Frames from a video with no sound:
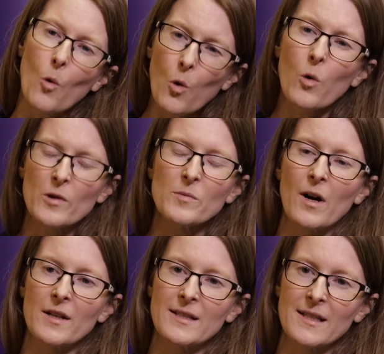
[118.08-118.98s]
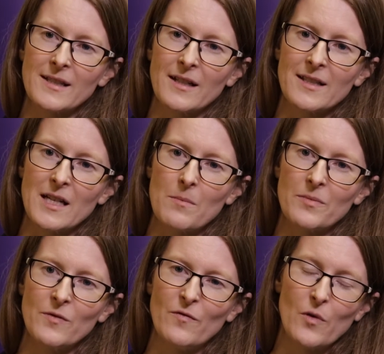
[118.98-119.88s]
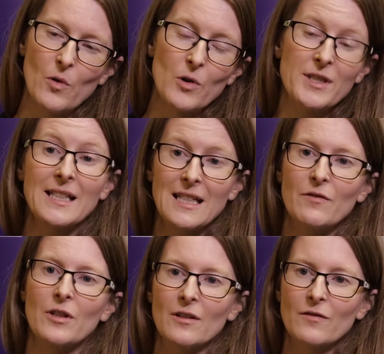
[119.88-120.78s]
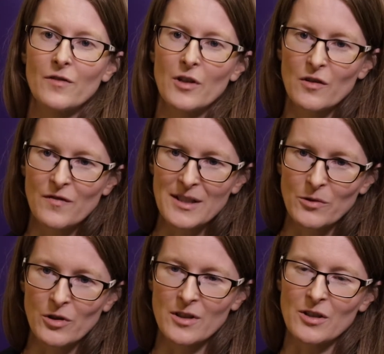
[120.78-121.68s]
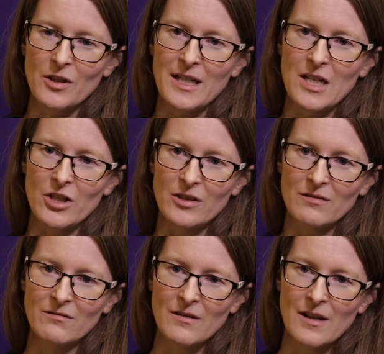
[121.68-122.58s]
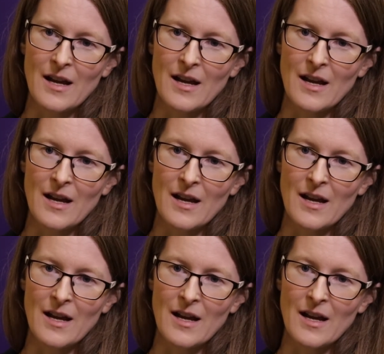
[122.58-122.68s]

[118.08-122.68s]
all those parties are signed up for significant further fiscal consolidation,